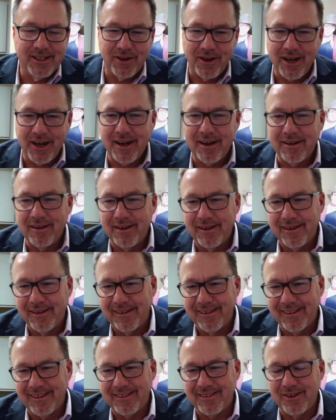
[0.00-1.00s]
said, "You're hired.
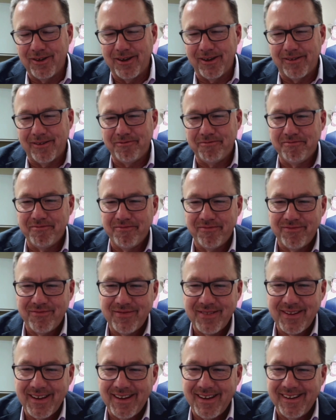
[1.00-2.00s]
Let's do
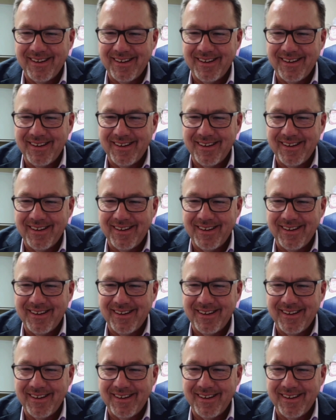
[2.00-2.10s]
it."